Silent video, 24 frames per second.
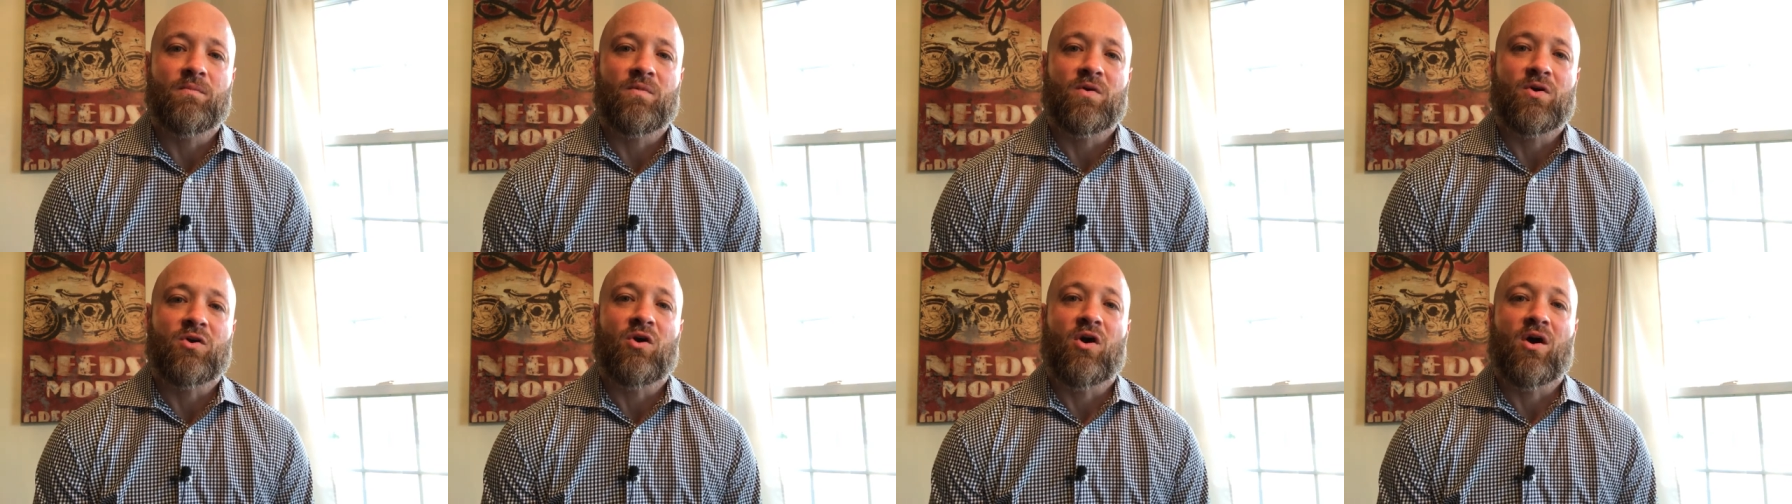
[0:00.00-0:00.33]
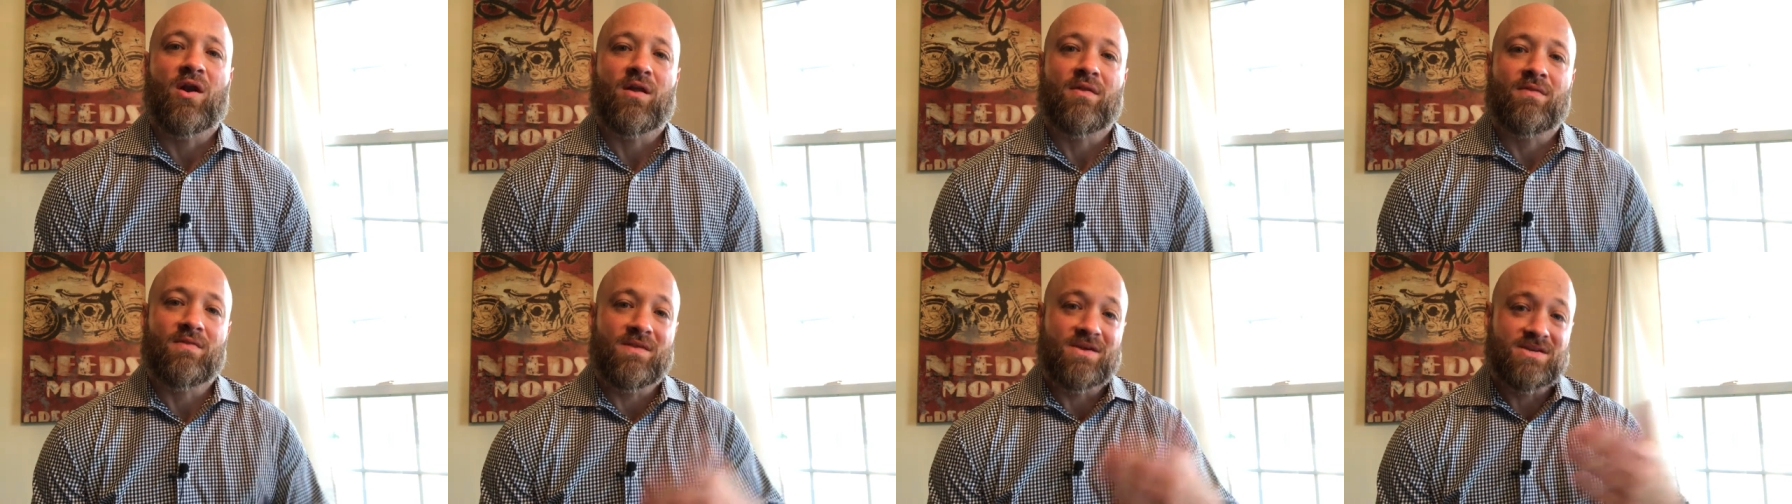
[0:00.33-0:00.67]

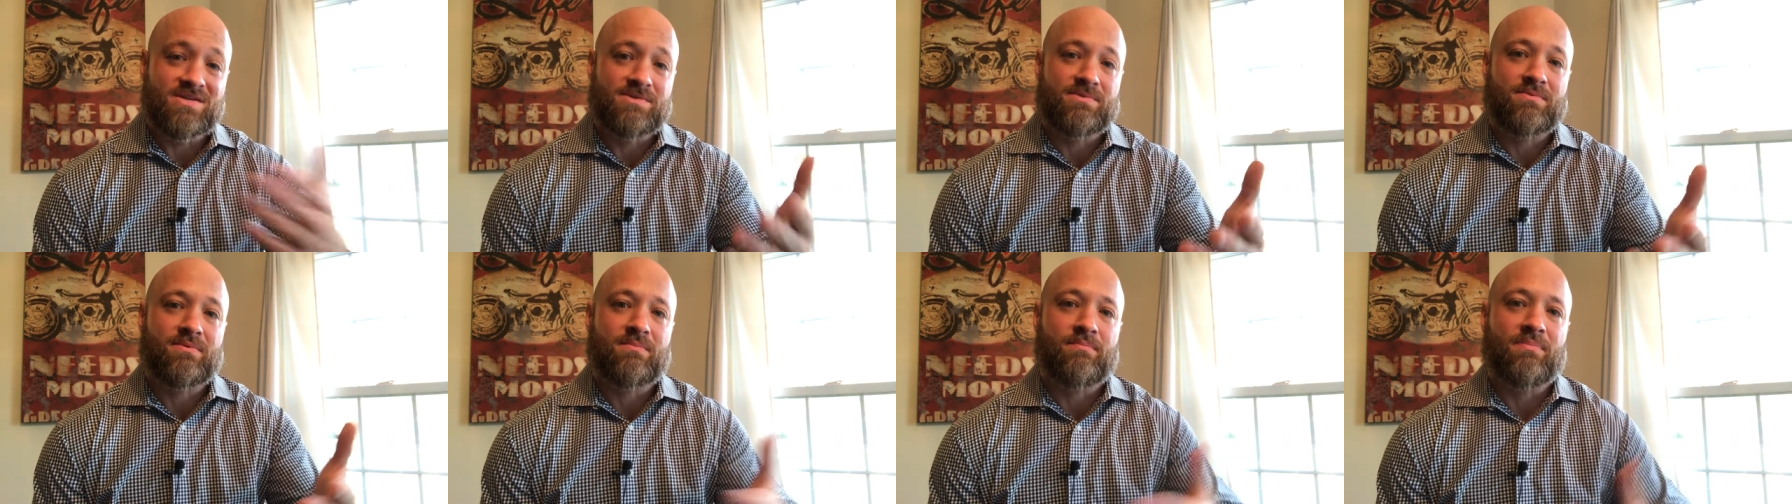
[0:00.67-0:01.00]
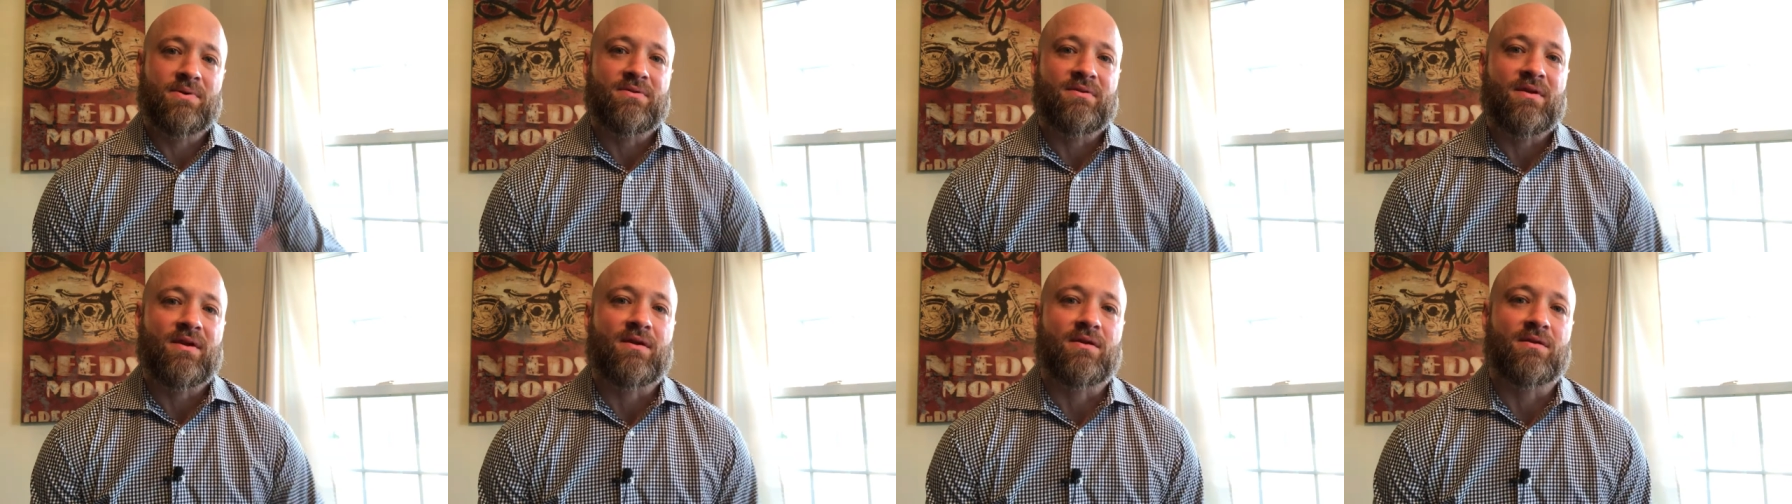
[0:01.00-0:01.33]
regarding this
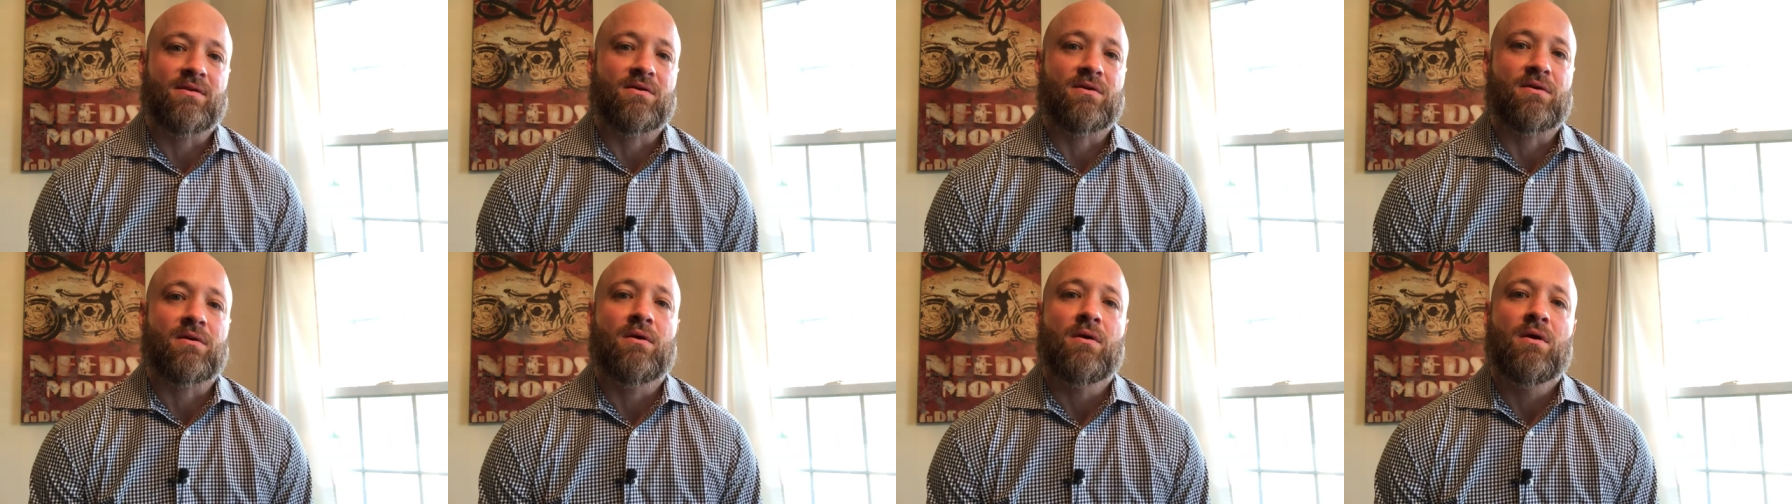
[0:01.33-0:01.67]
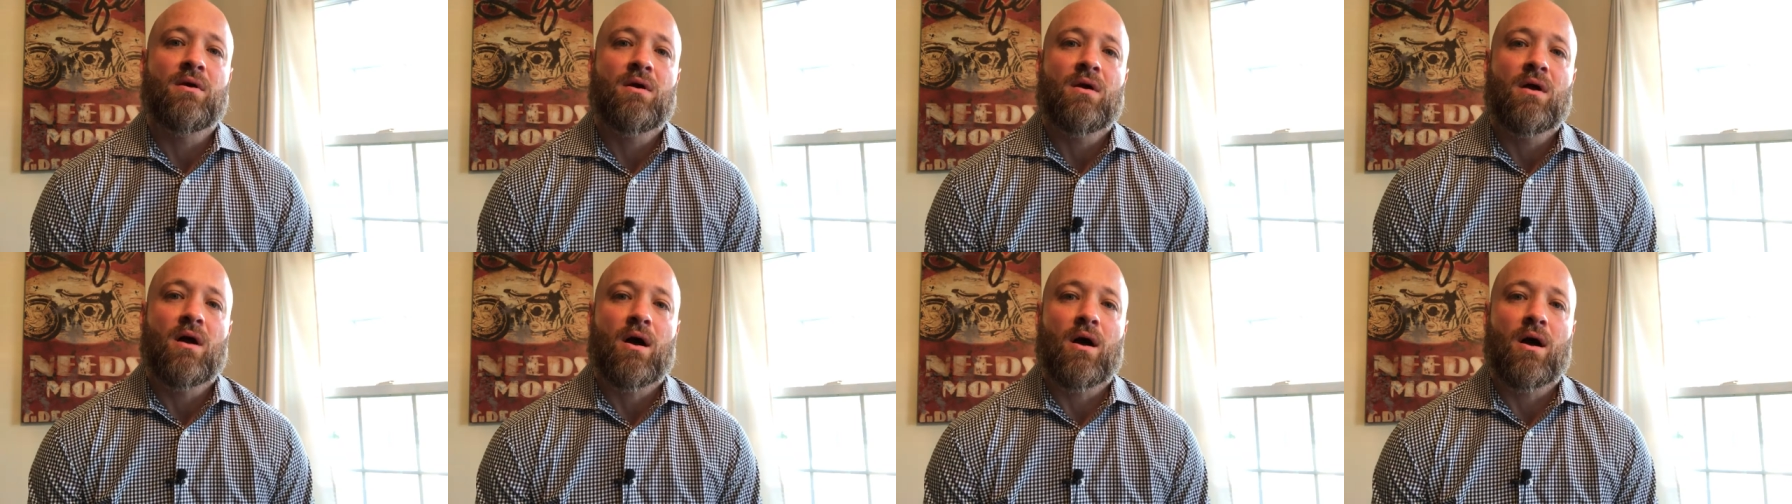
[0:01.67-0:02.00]
particular
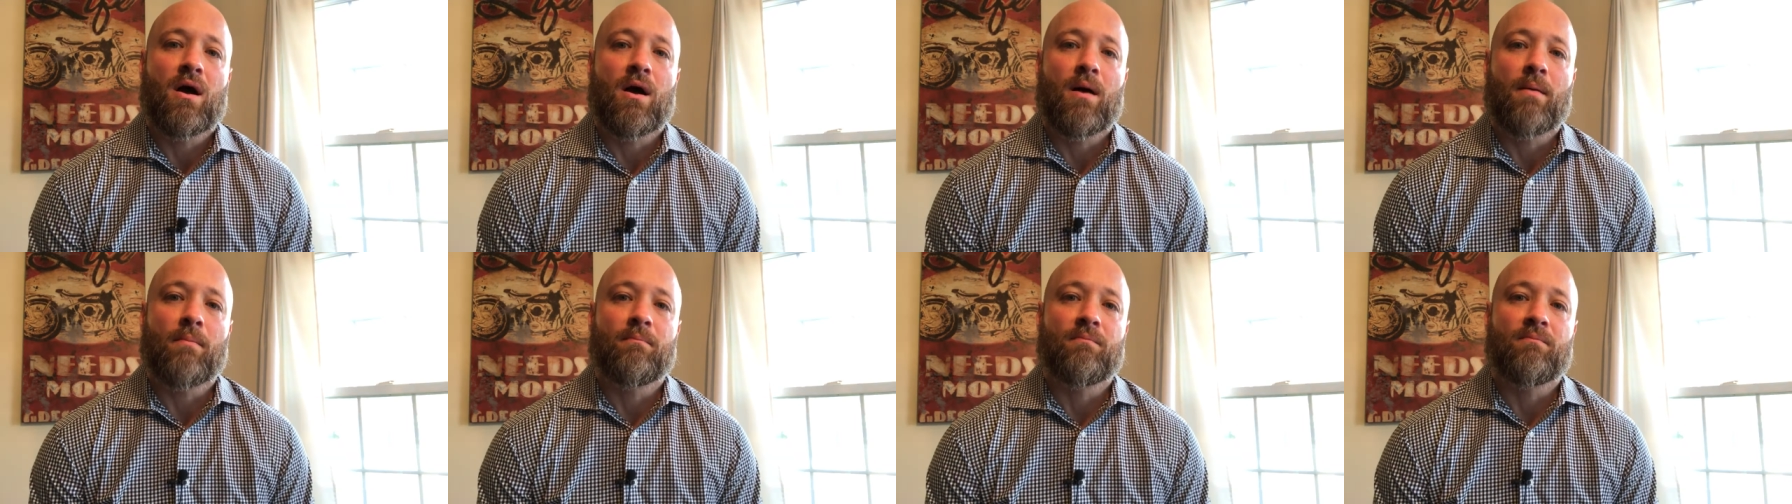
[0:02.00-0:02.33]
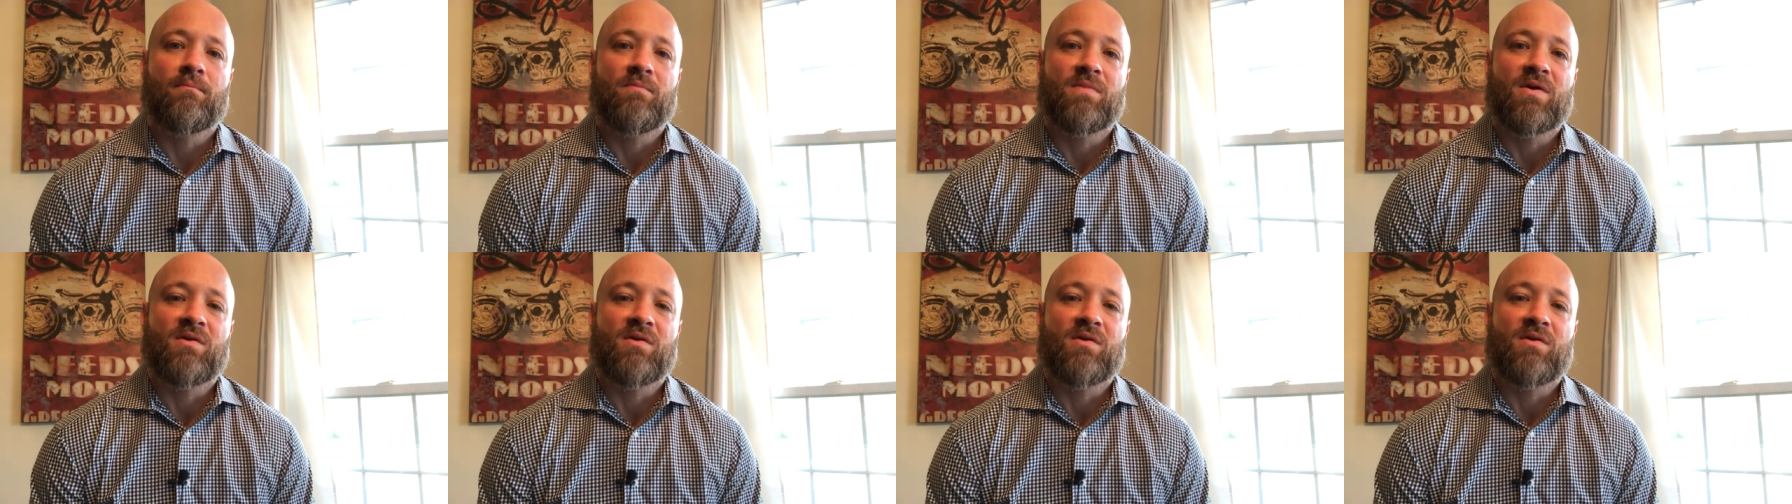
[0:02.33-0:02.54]
um,